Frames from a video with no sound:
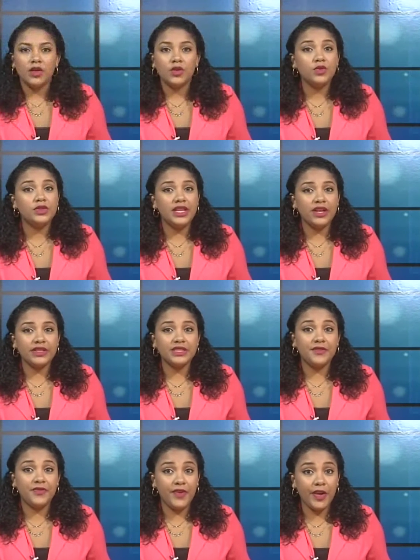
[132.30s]

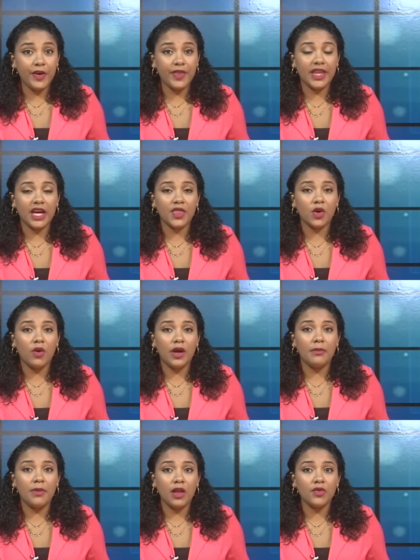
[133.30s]
Gutierrez feared that the
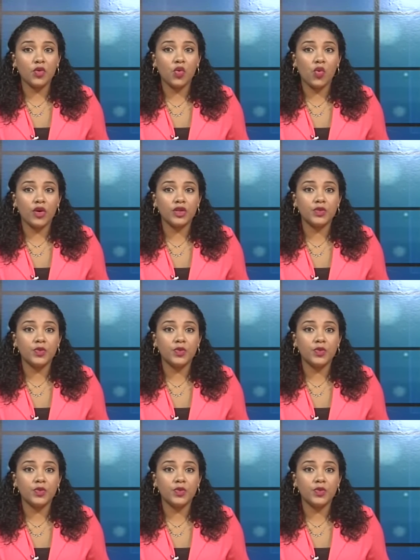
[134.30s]
Guatemalan courts